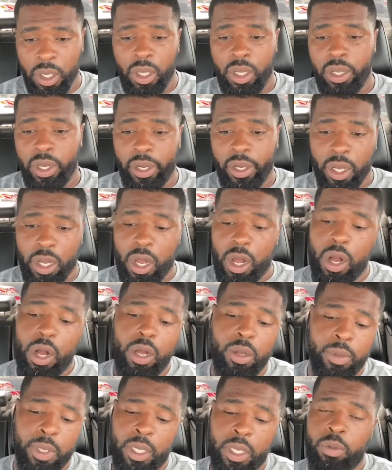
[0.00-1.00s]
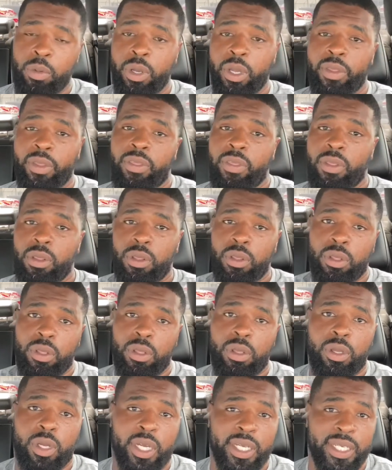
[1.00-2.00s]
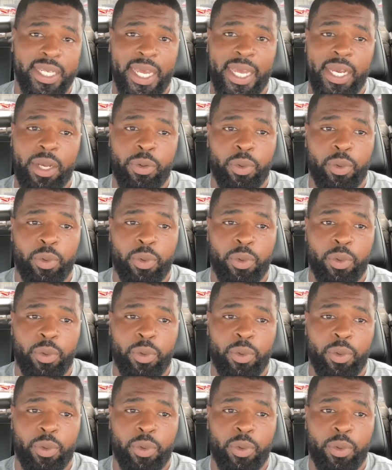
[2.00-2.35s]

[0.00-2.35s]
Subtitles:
They're gonna call me with a date